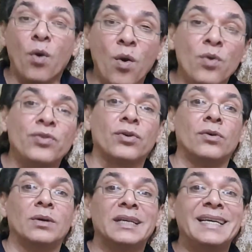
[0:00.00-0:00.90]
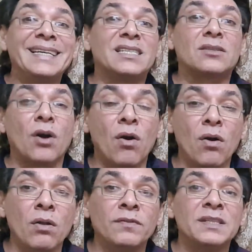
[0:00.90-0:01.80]
Although it's
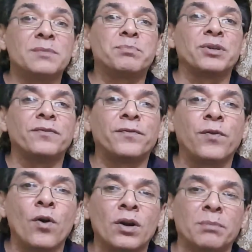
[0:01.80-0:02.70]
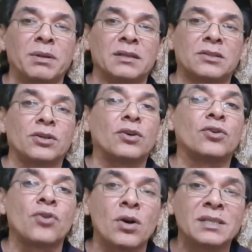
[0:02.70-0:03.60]
always preferable to
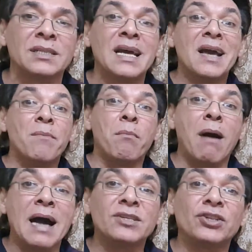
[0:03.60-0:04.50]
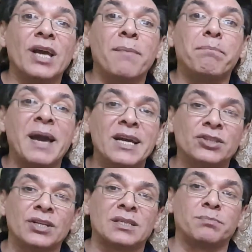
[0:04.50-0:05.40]
cross-match a
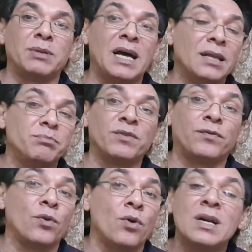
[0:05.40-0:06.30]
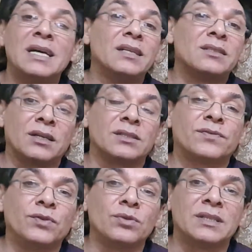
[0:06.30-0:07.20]
patient's blood before
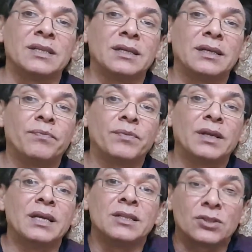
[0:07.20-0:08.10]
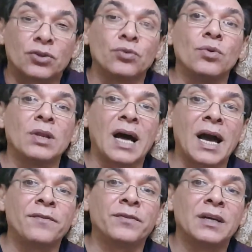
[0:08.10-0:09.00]
transfusing in a true
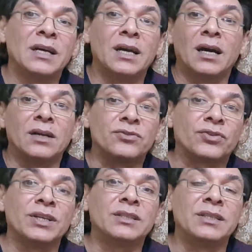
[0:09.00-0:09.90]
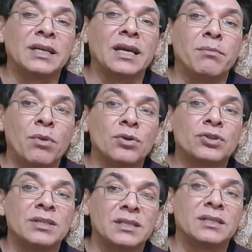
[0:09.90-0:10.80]
life threatening
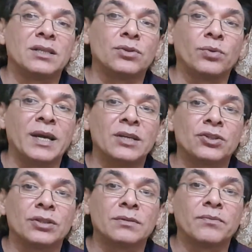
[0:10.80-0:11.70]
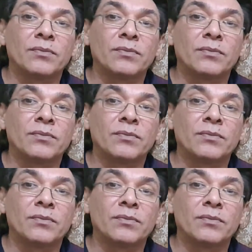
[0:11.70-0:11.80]
emergency situation.